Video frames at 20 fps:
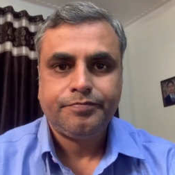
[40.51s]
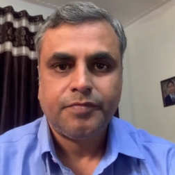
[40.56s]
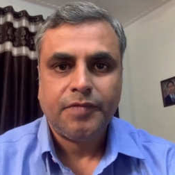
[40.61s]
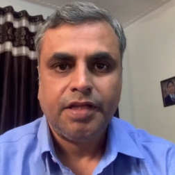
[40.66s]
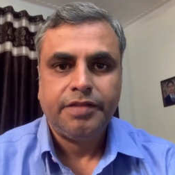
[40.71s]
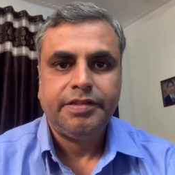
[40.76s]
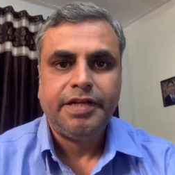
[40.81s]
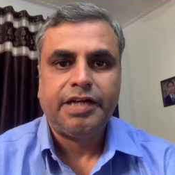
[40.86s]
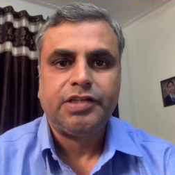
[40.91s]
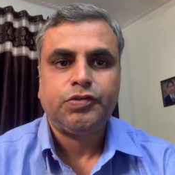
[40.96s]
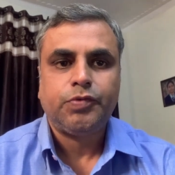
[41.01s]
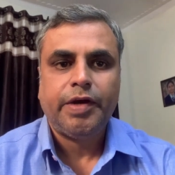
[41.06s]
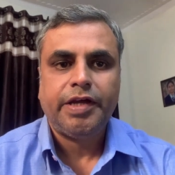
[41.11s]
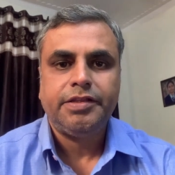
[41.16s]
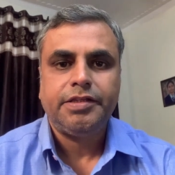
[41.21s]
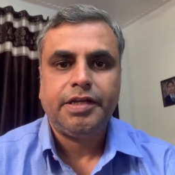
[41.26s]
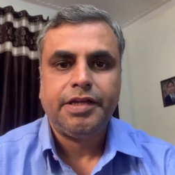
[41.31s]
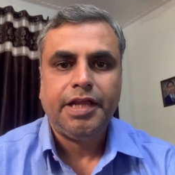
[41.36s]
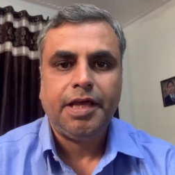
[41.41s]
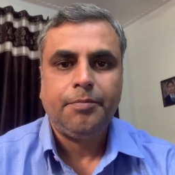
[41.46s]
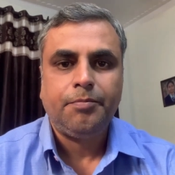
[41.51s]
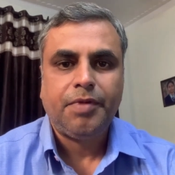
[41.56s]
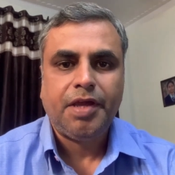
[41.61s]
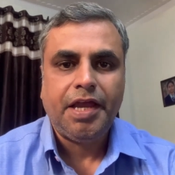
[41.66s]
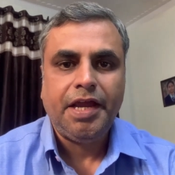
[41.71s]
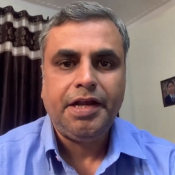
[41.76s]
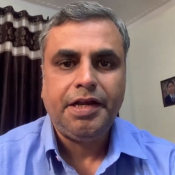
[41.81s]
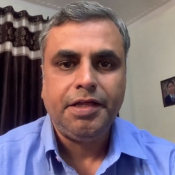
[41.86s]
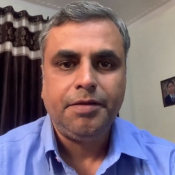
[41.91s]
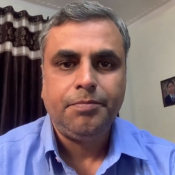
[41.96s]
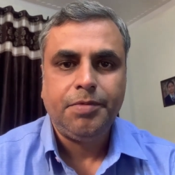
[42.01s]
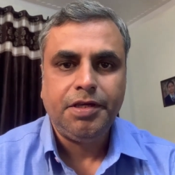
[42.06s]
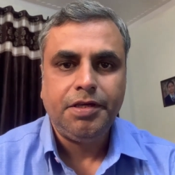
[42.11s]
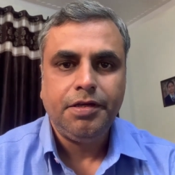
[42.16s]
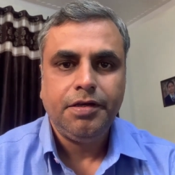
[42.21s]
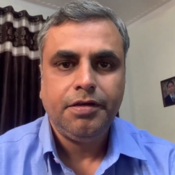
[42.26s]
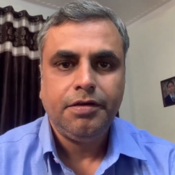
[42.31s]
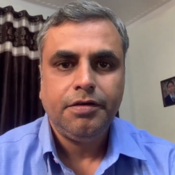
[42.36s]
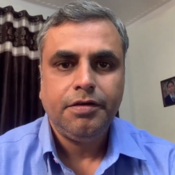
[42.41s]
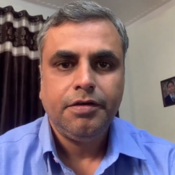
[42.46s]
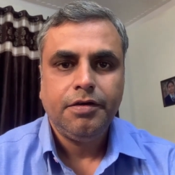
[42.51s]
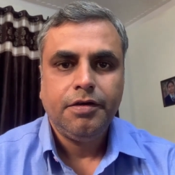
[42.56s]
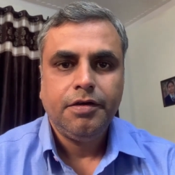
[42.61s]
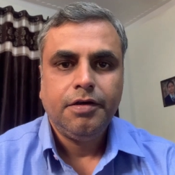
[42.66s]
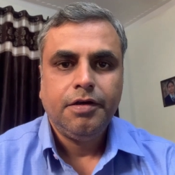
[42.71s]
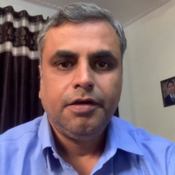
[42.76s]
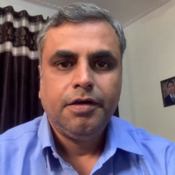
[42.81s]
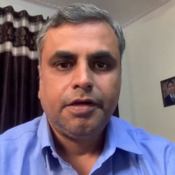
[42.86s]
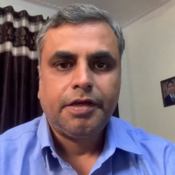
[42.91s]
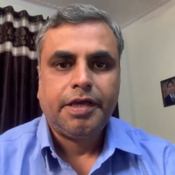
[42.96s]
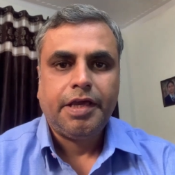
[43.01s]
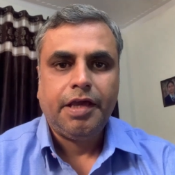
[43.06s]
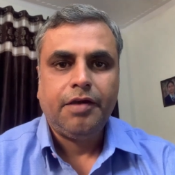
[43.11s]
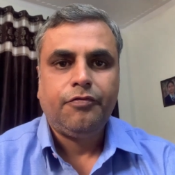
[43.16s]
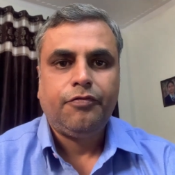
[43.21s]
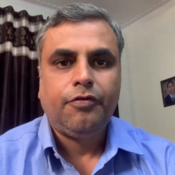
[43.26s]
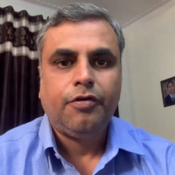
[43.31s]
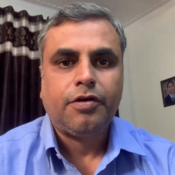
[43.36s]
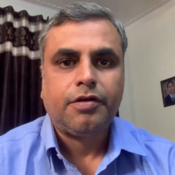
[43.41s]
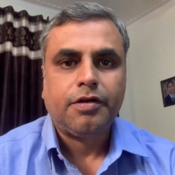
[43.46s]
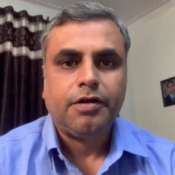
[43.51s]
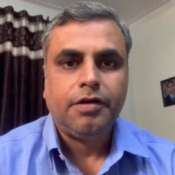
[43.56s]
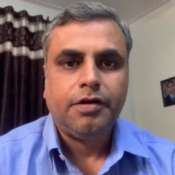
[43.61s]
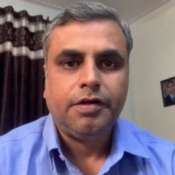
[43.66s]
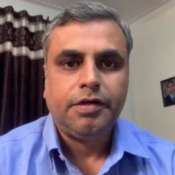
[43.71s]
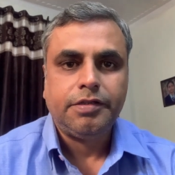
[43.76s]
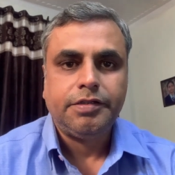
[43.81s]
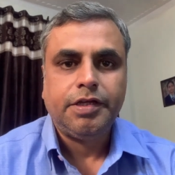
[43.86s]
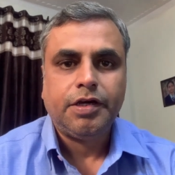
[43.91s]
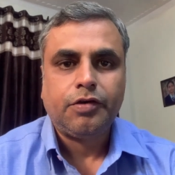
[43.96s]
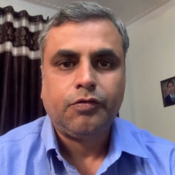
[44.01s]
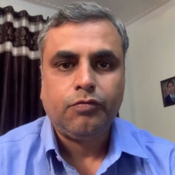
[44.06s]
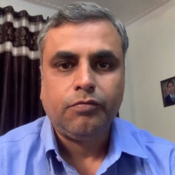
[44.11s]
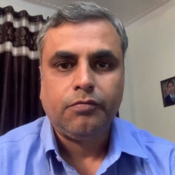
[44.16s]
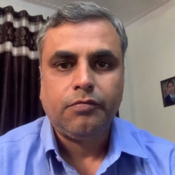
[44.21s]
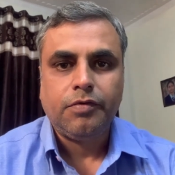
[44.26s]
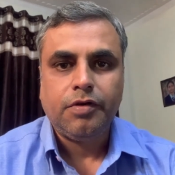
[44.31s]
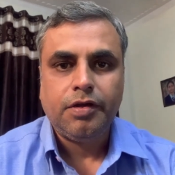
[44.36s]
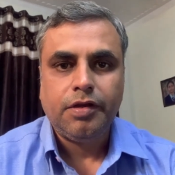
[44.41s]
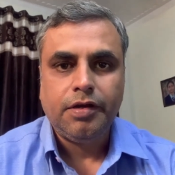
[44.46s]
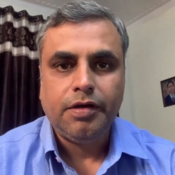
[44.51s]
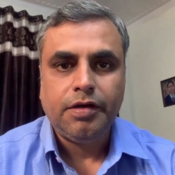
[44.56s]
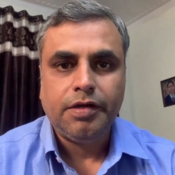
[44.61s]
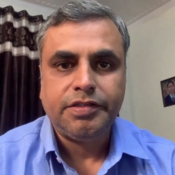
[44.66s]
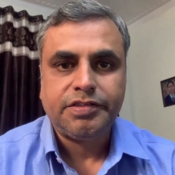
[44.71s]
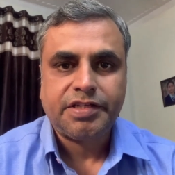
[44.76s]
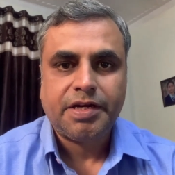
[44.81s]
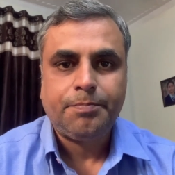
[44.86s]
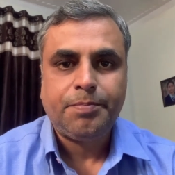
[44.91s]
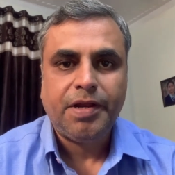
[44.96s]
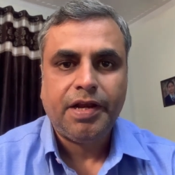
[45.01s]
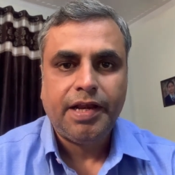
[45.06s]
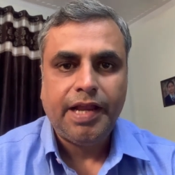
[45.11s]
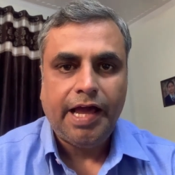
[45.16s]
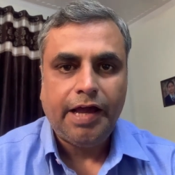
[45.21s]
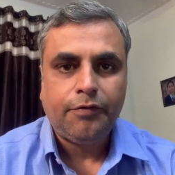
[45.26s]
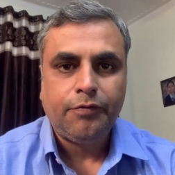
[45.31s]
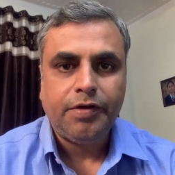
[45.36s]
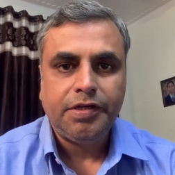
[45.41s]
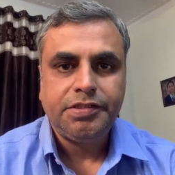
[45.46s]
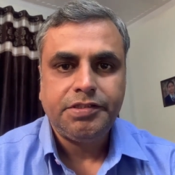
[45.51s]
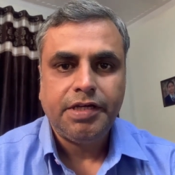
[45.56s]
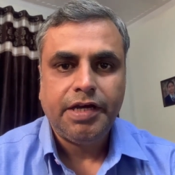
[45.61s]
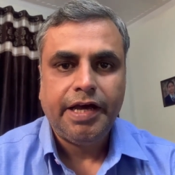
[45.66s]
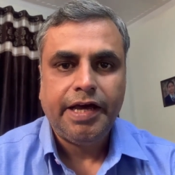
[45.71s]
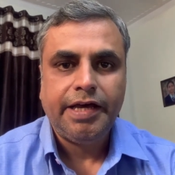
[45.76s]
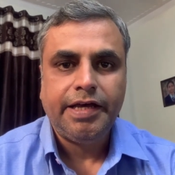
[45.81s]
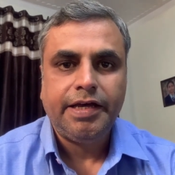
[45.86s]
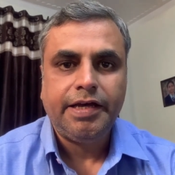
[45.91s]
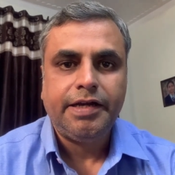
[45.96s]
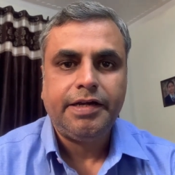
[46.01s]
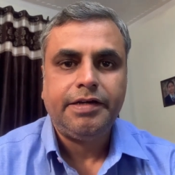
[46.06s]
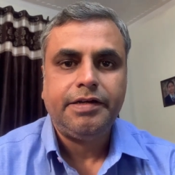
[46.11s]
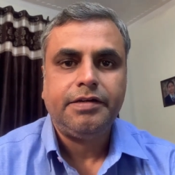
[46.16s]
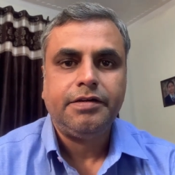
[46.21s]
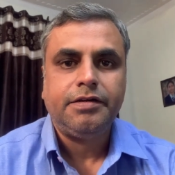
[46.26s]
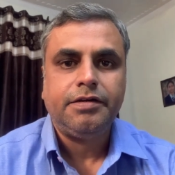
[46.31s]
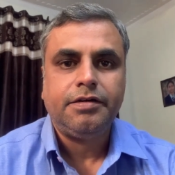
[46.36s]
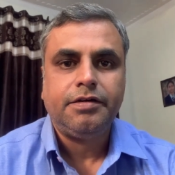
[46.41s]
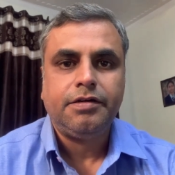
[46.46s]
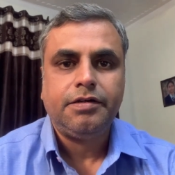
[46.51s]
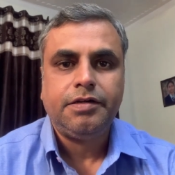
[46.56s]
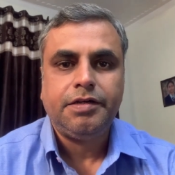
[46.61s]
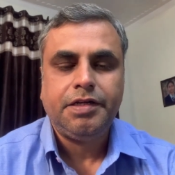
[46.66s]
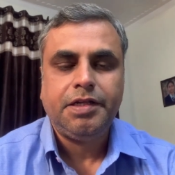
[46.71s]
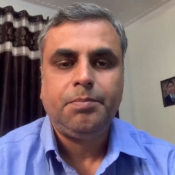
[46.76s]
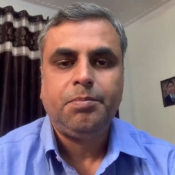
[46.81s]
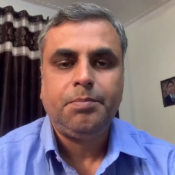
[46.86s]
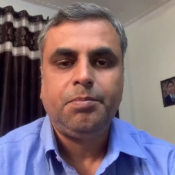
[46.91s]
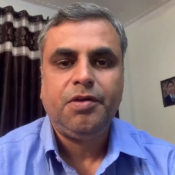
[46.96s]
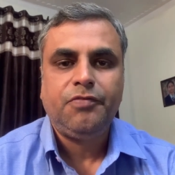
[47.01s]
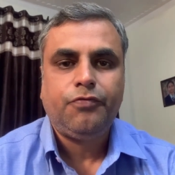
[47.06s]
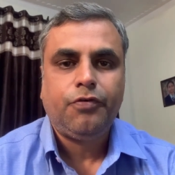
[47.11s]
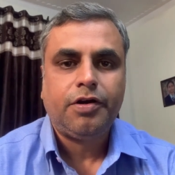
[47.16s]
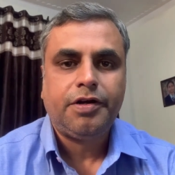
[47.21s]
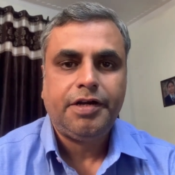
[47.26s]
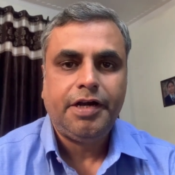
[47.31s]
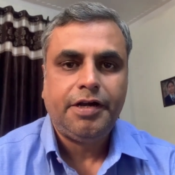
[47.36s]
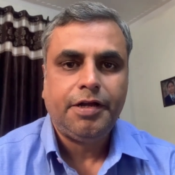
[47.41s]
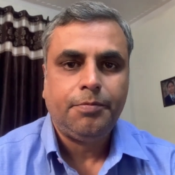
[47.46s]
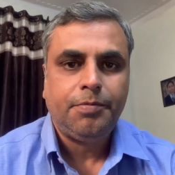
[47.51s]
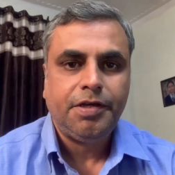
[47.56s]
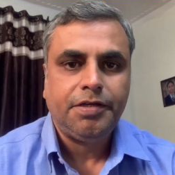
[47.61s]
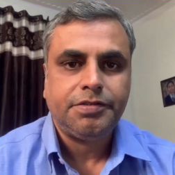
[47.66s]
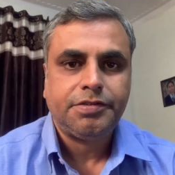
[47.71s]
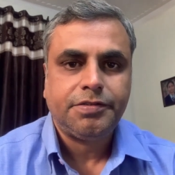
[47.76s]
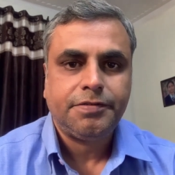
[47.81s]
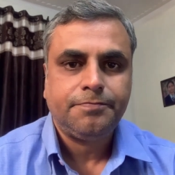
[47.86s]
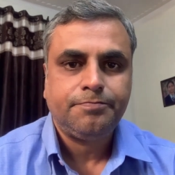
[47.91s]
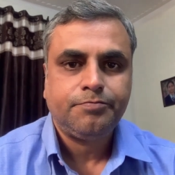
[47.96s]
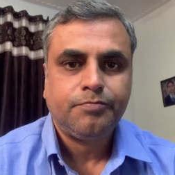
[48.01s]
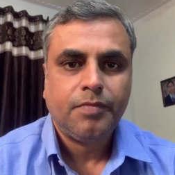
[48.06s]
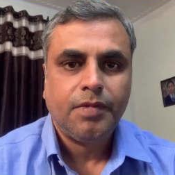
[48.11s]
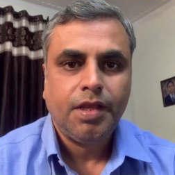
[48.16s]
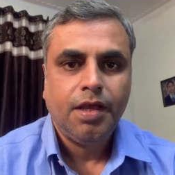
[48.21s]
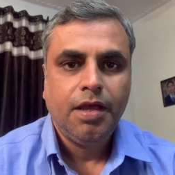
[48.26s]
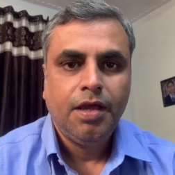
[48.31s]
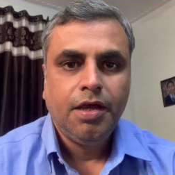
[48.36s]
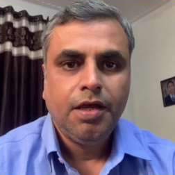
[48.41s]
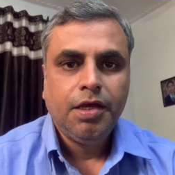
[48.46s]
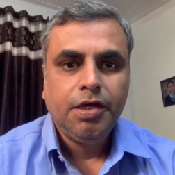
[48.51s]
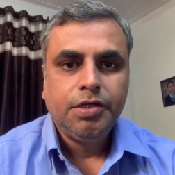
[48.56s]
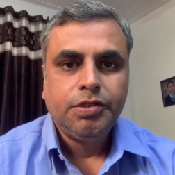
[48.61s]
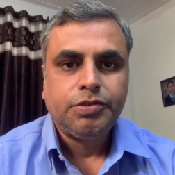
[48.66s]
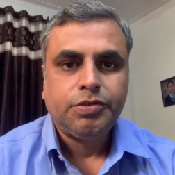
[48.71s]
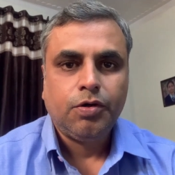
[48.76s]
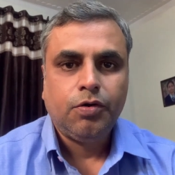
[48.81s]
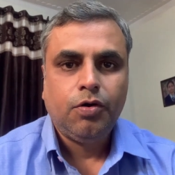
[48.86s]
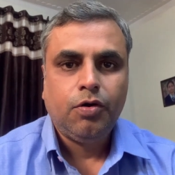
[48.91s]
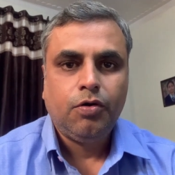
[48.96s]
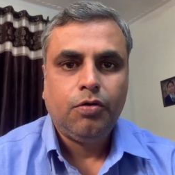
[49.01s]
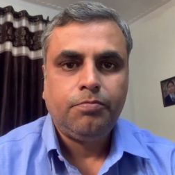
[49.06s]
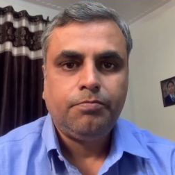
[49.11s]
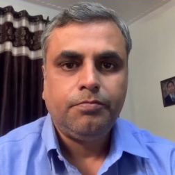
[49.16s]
That's why the name KDB, K for the scripting language and DB for database. So